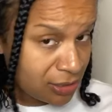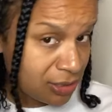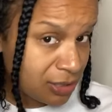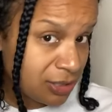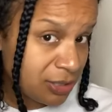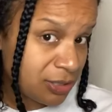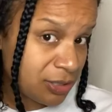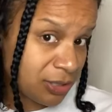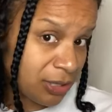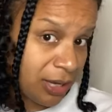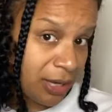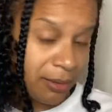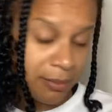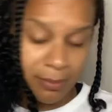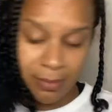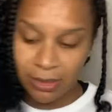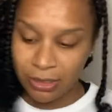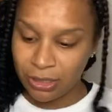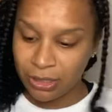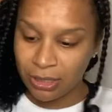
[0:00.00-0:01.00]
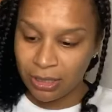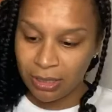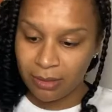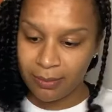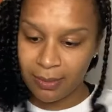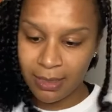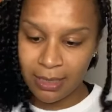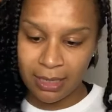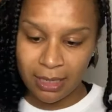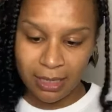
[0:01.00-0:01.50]
So like I mentioned in the
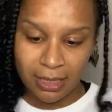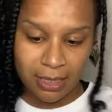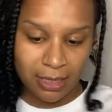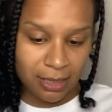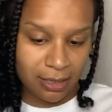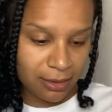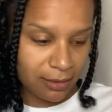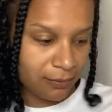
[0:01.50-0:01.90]
beginning of the